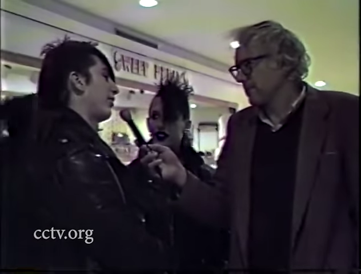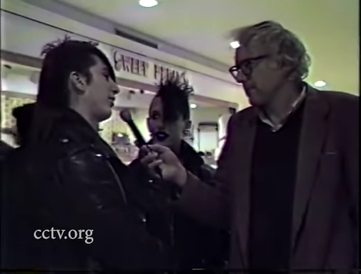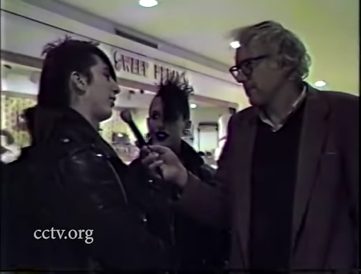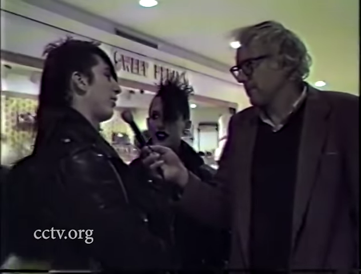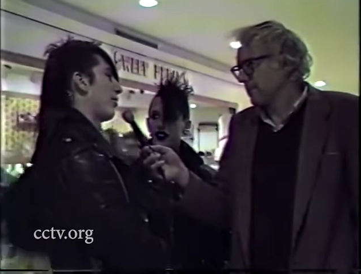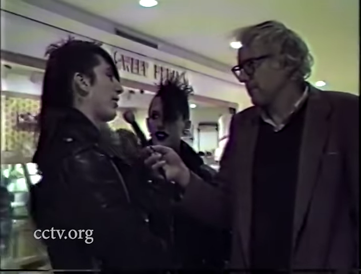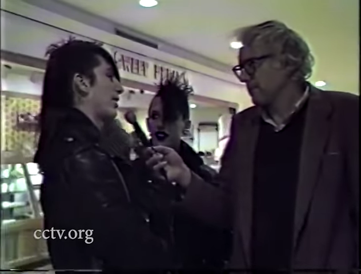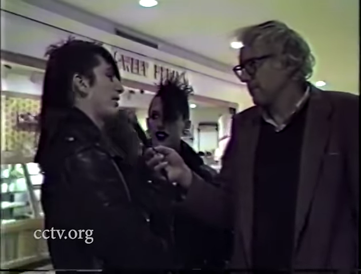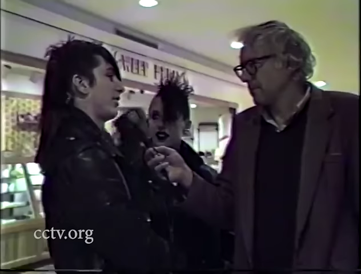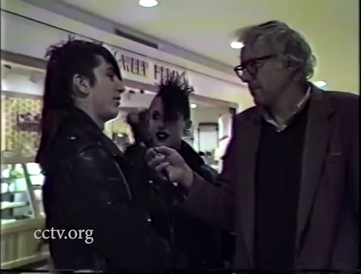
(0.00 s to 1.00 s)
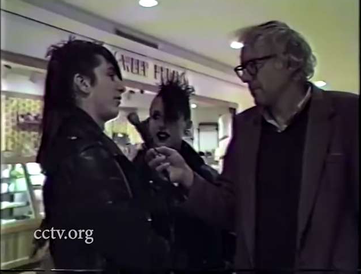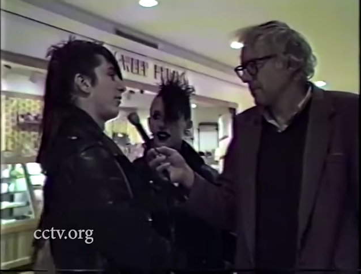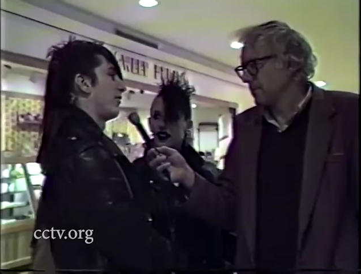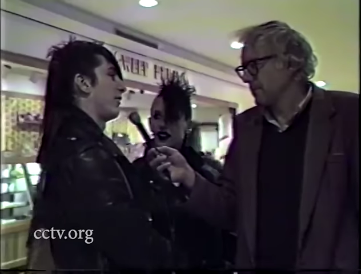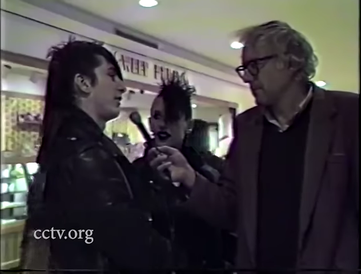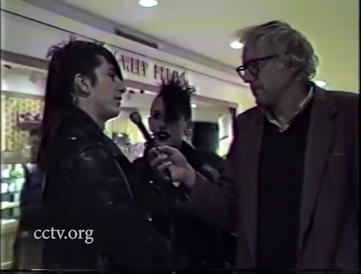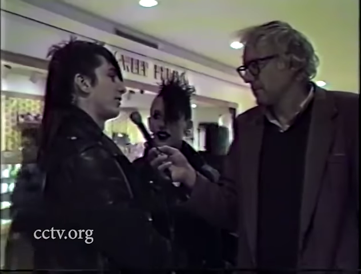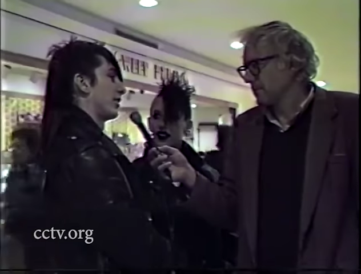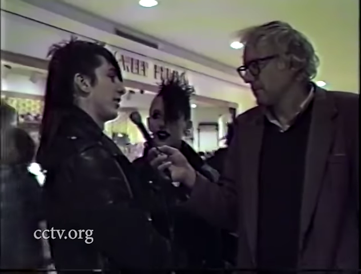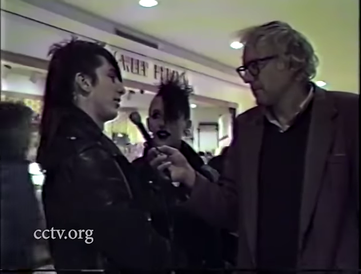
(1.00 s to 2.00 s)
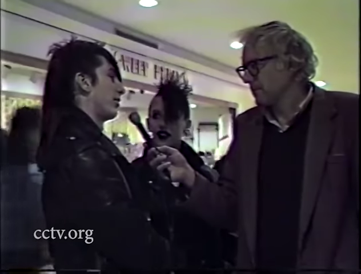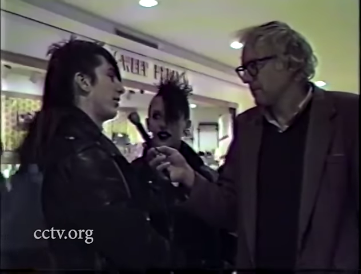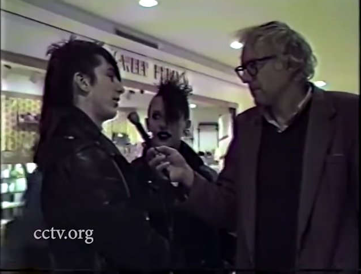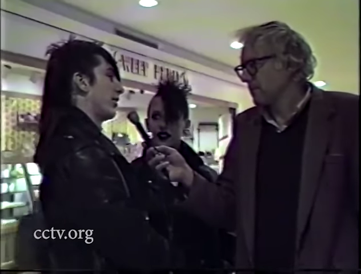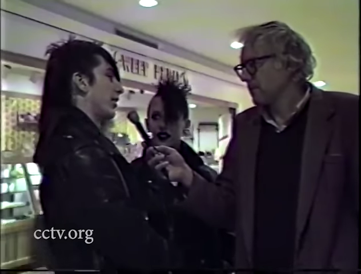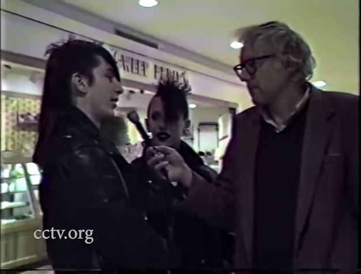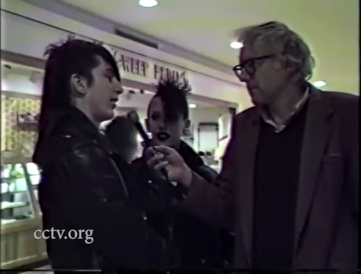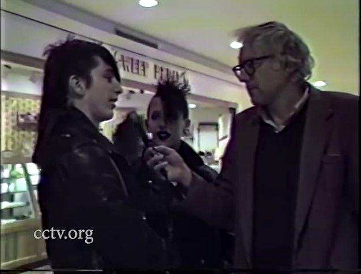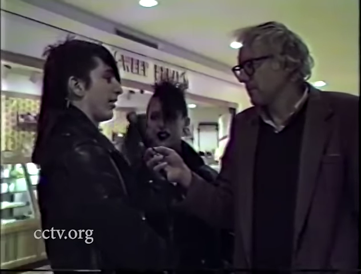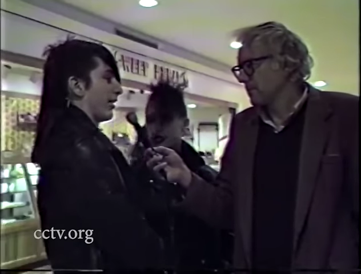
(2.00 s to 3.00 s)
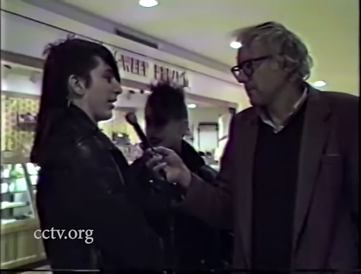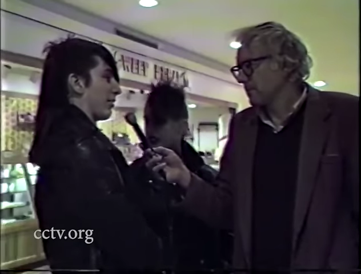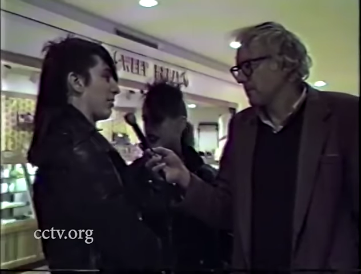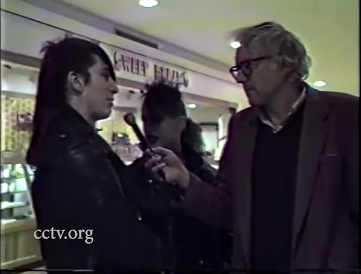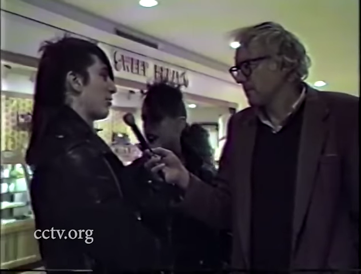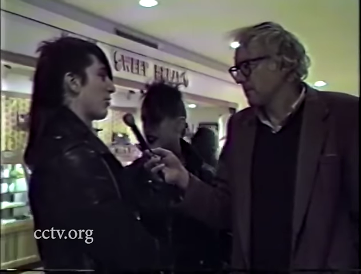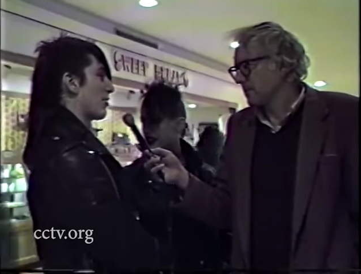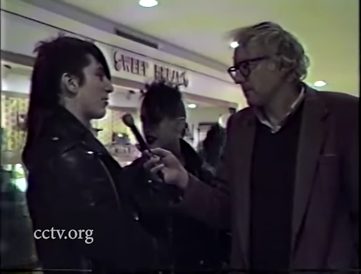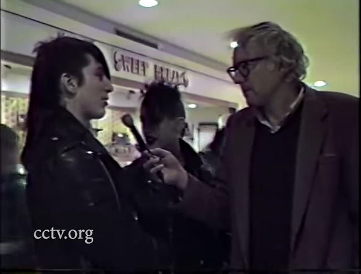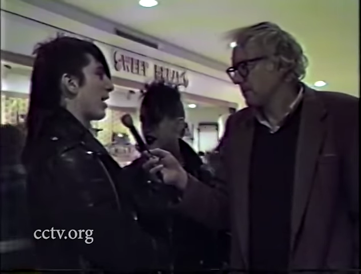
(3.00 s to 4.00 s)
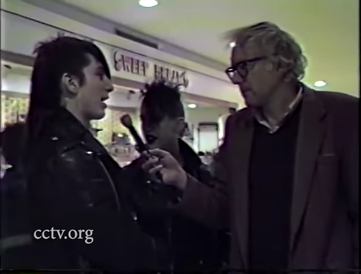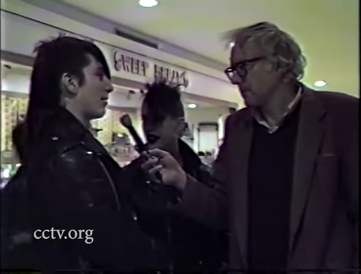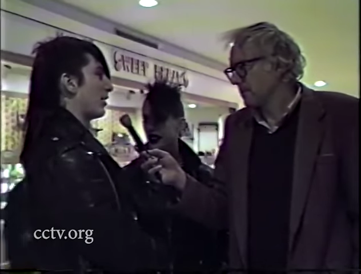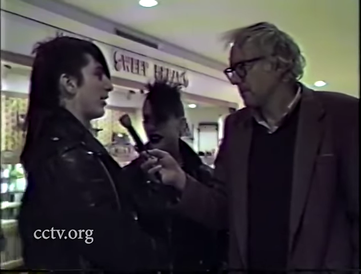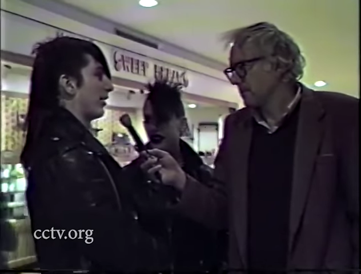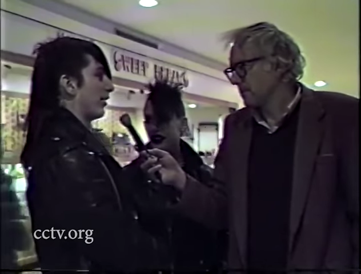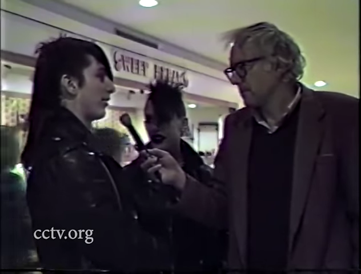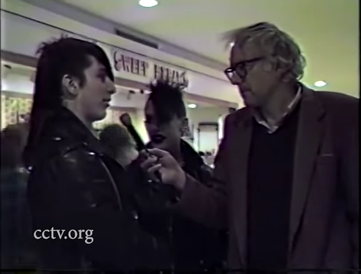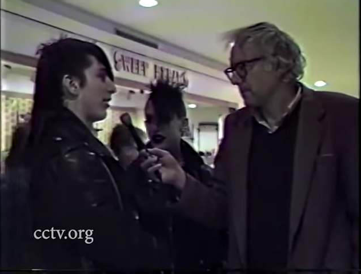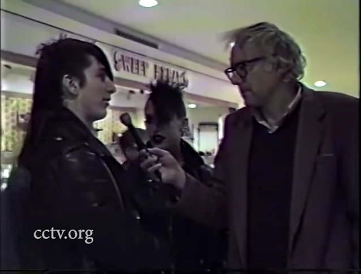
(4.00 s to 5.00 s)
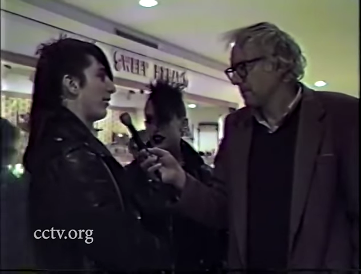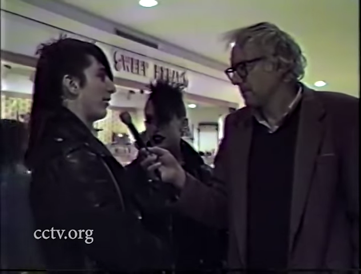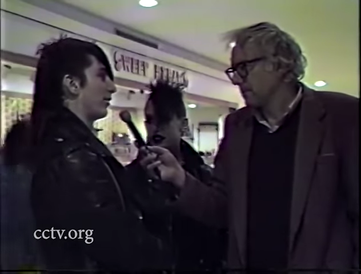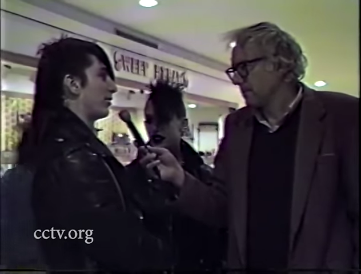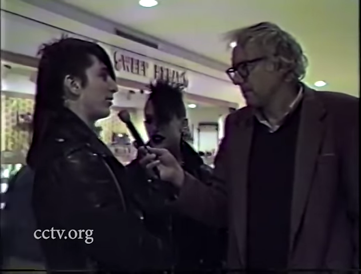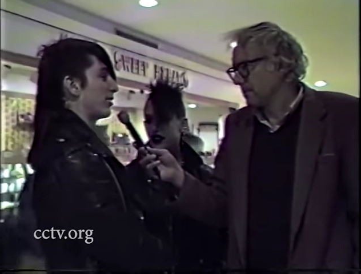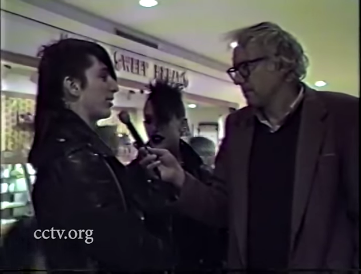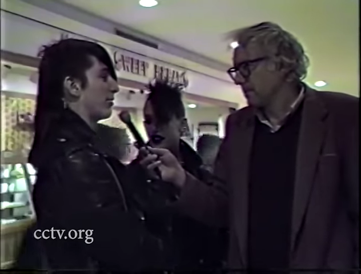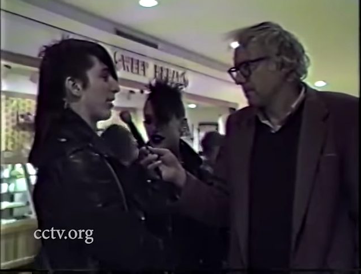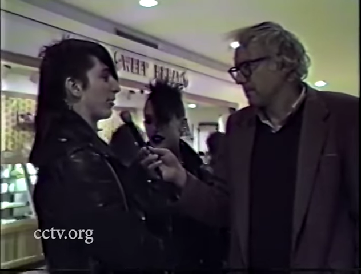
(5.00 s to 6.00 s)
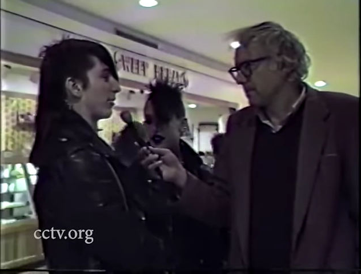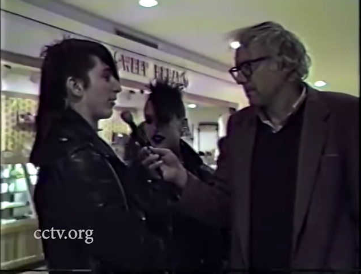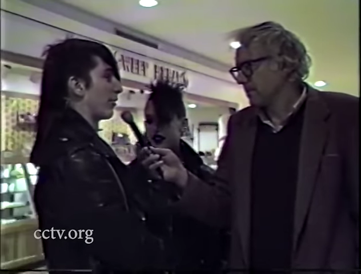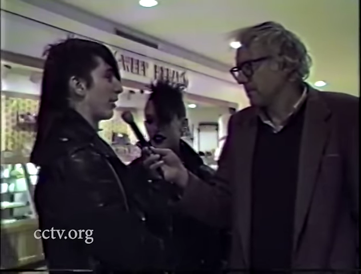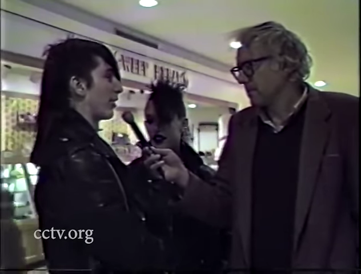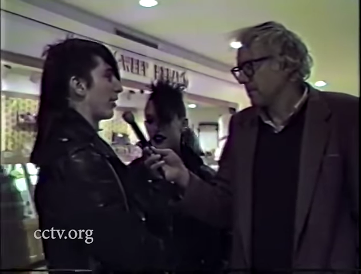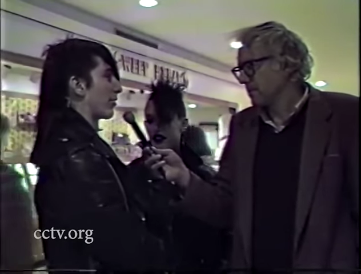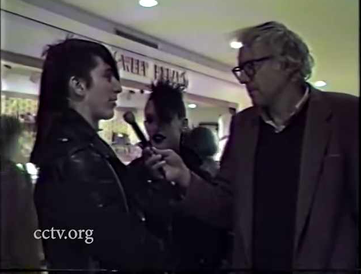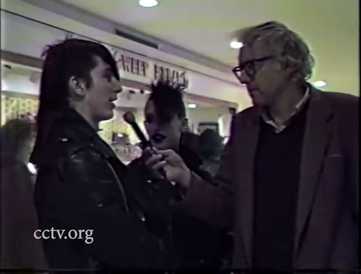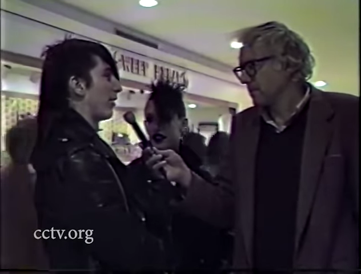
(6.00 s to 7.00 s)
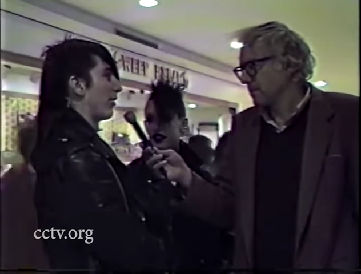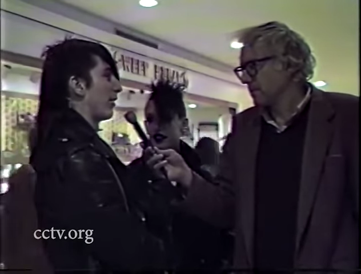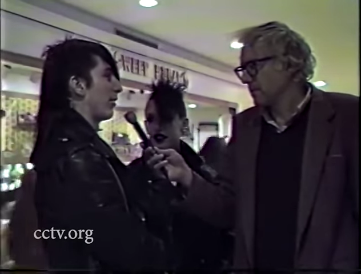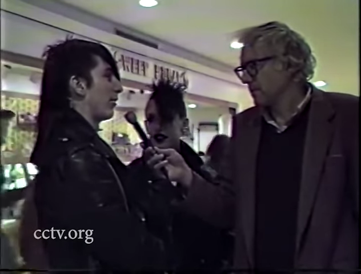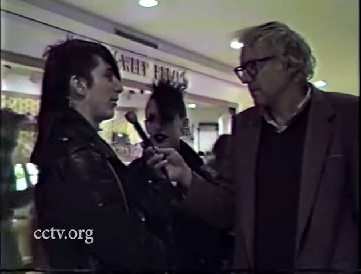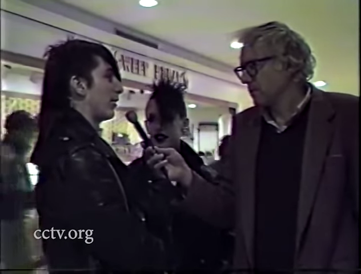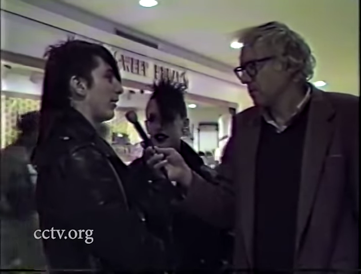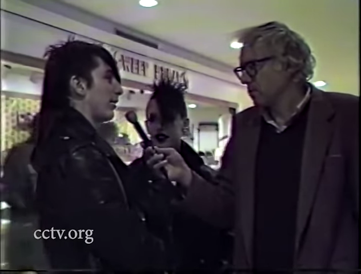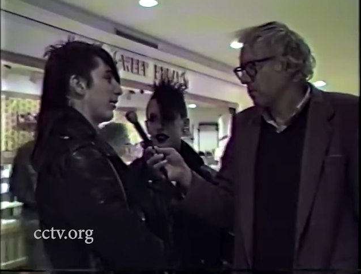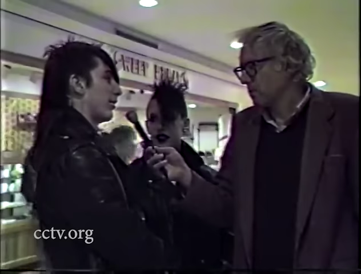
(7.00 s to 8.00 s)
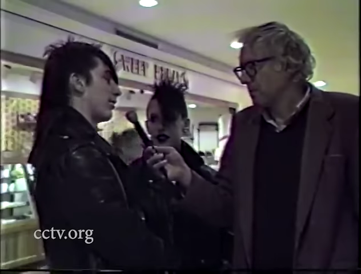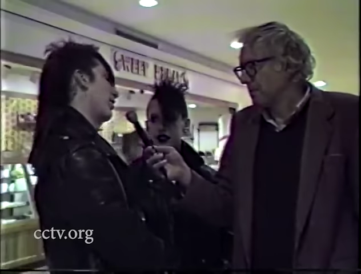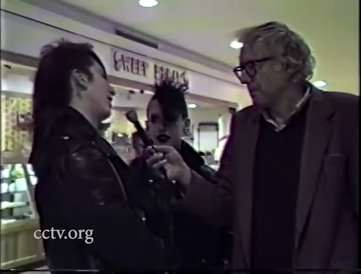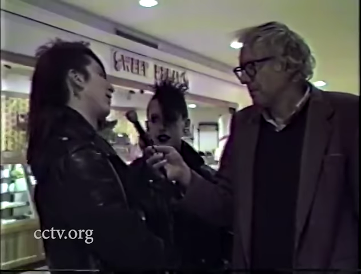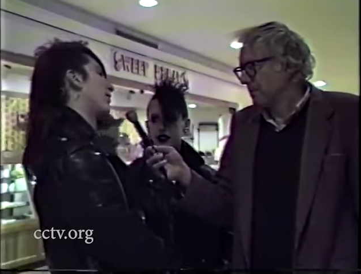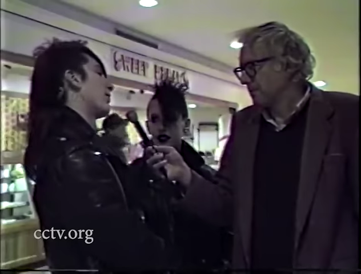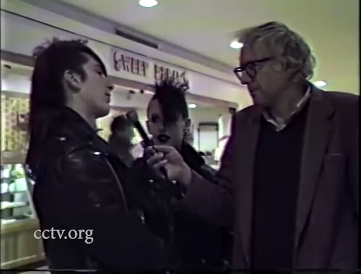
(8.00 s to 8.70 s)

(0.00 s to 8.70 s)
Speaker 1: shows the way you feel, you know? Like, people wear black because they're not feeling too good about what's going on around them. Like,